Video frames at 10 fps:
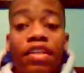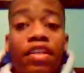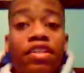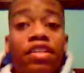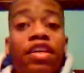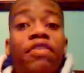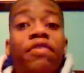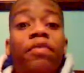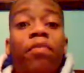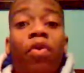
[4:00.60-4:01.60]
lead to
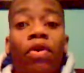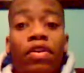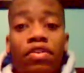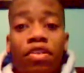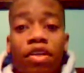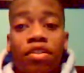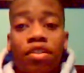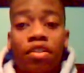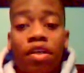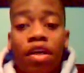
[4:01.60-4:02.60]
even more destruction.